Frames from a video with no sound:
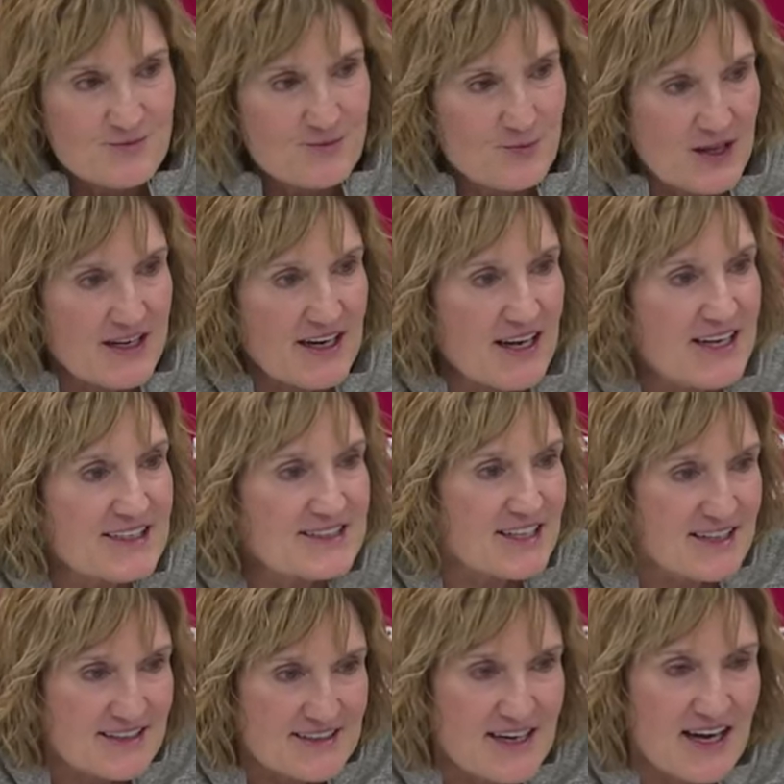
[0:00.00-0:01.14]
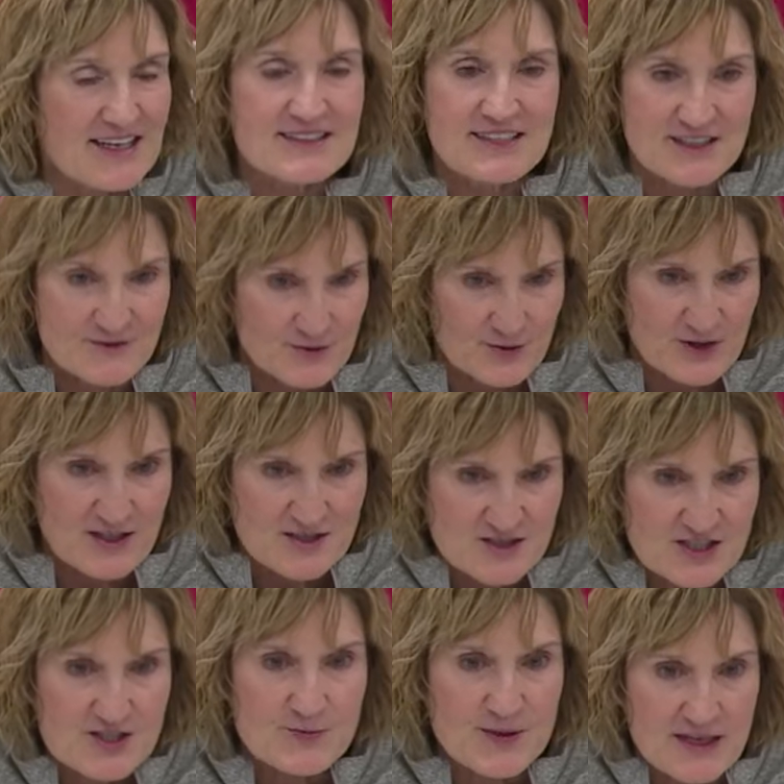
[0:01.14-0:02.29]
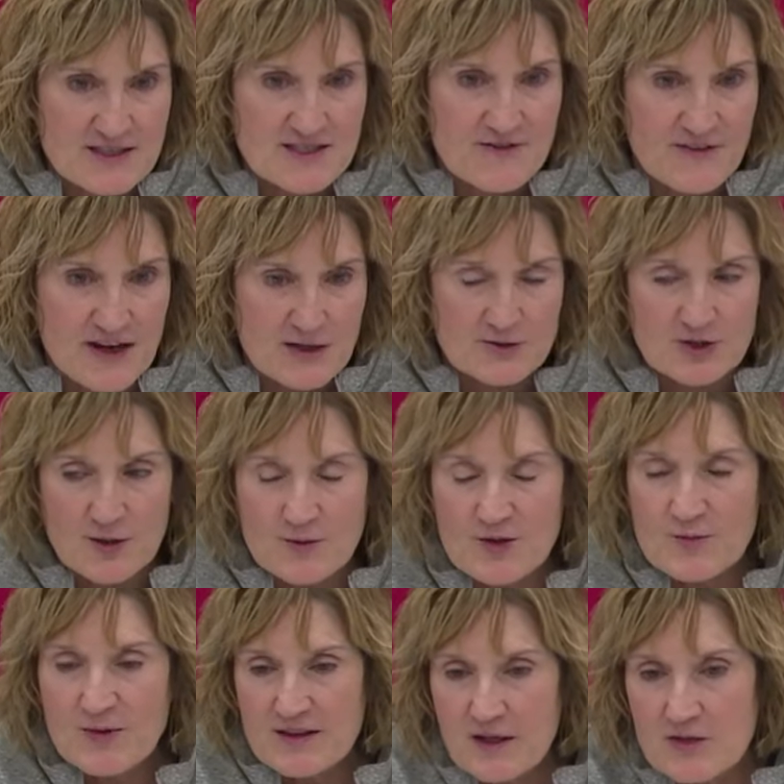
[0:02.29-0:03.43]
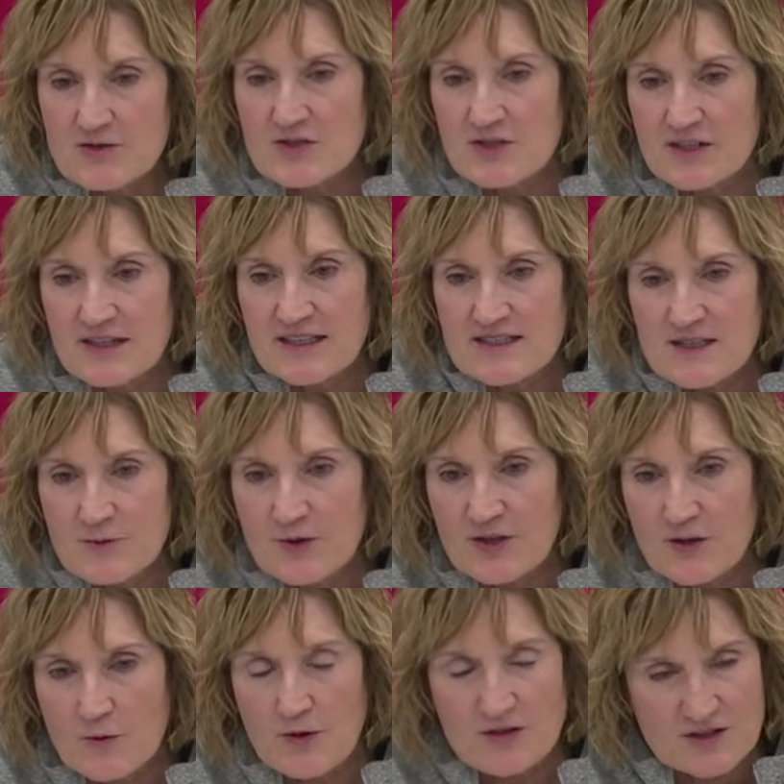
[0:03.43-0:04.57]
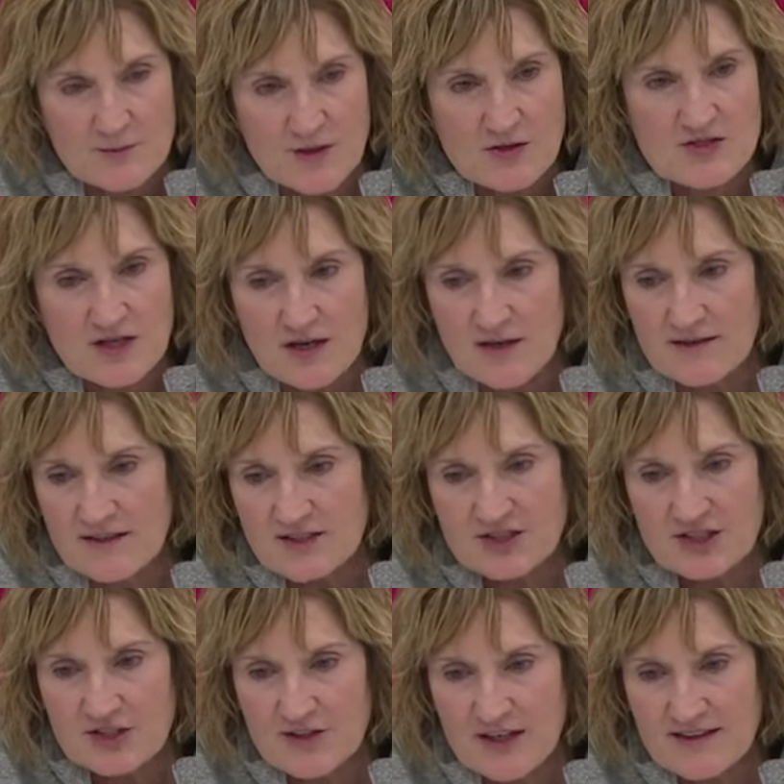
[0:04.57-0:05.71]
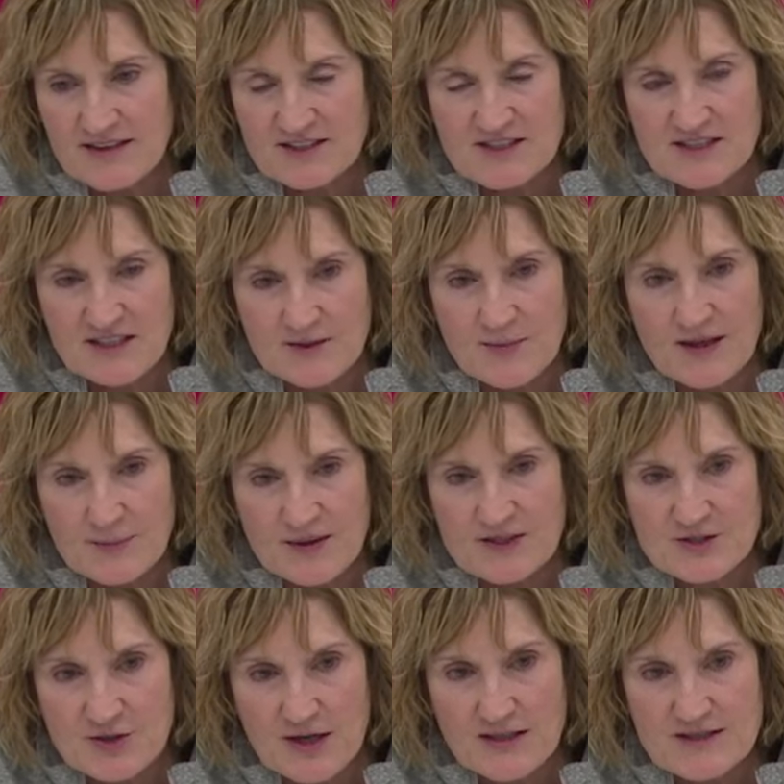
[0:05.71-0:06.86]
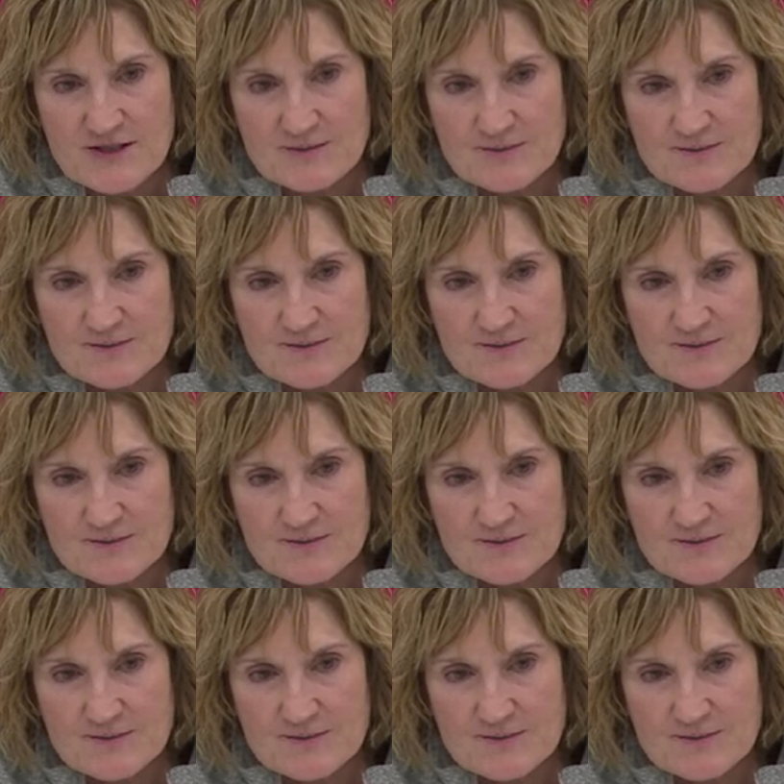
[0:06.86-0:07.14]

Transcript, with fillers: played 18 and 19 for us just because of foul trouble. But those are the things that we're going to work the most on this year, and I think she's going to make big strides.